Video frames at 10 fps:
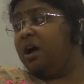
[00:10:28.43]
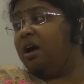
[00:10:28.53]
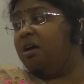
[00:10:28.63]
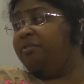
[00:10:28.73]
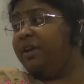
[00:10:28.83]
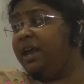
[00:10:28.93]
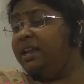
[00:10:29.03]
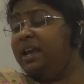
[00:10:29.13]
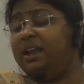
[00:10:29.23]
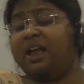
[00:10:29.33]
of
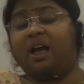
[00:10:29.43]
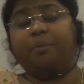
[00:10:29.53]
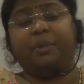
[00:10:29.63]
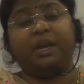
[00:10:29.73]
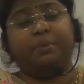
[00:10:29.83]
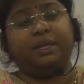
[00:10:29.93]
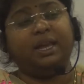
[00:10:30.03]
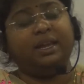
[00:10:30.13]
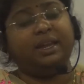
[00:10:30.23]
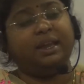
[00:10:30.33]
any law made by
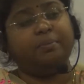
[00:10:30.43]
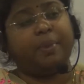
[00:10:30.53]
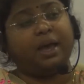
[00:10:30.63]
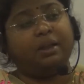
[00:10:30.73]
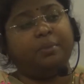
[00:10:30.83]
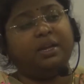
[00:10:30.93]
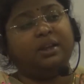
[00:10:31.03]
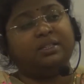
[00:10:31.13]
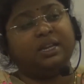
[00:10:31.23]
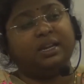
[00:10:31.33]
the Indian Parliament
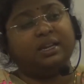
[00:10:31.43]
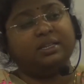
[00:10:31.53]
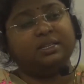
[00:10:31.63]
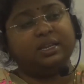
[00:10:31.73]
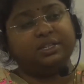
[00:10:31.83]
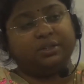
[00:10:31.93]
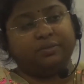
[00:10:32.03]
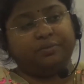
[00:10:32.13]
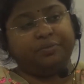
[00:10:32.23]
or state legislature.